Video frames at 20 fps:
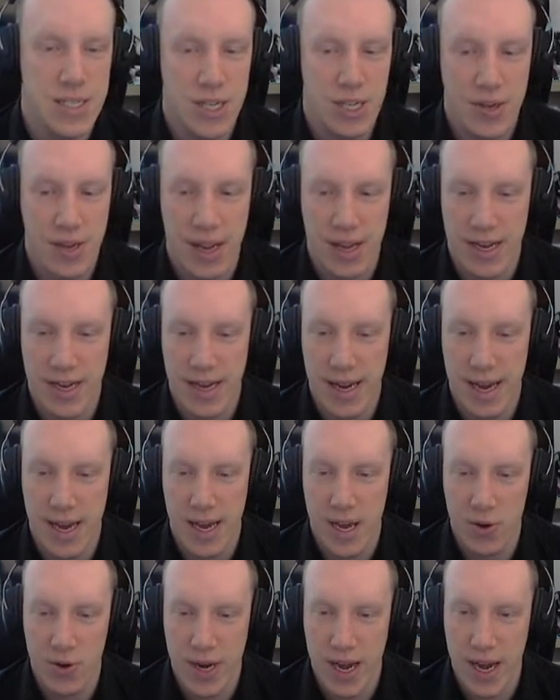Okay,
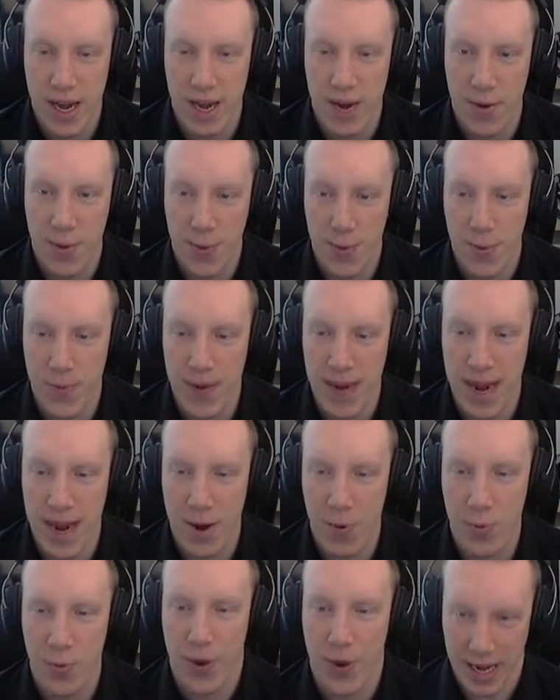
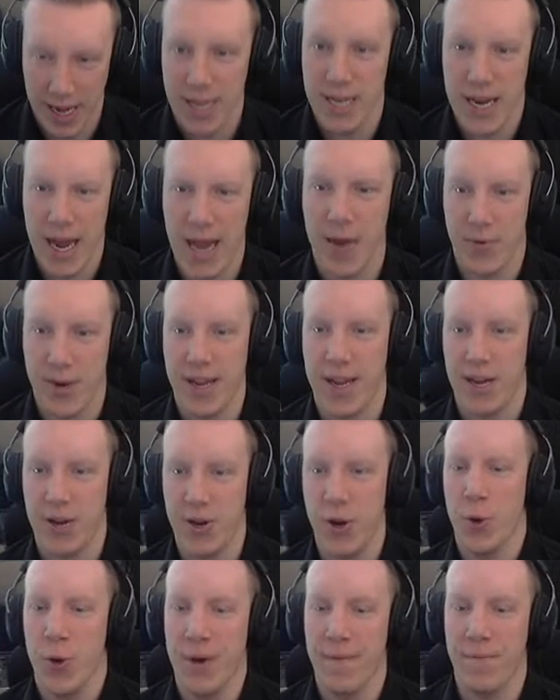now we can
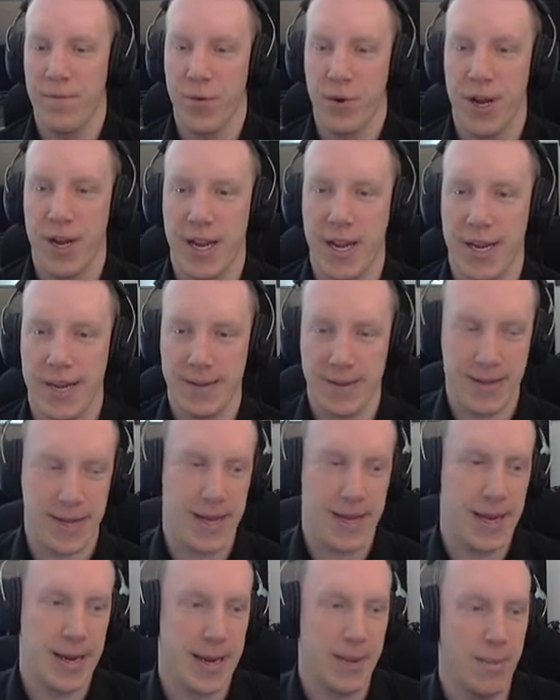go in for the
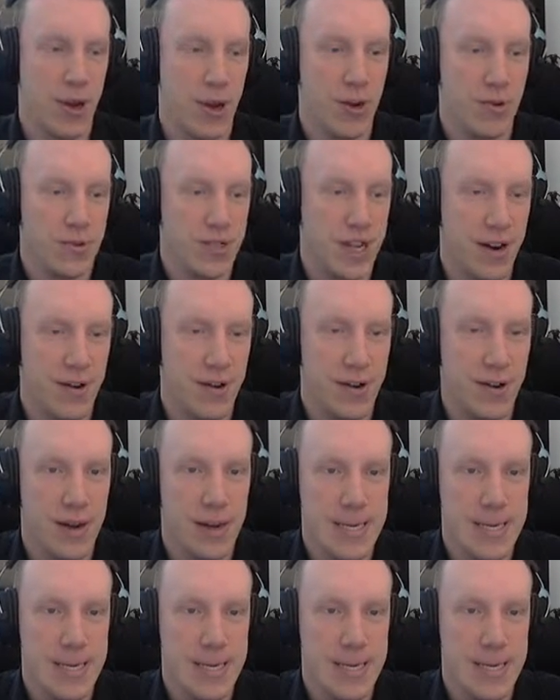killing blows here.